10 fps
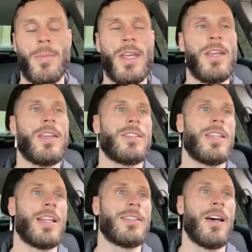me is
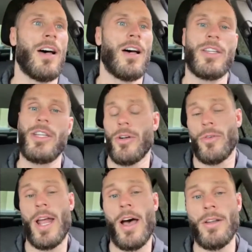that year
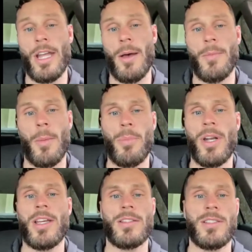round, I'm
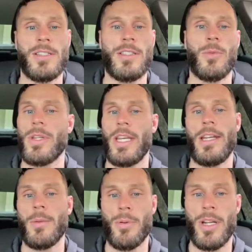pretty consistent with
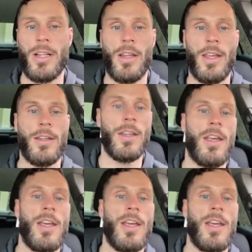eating pretty clean.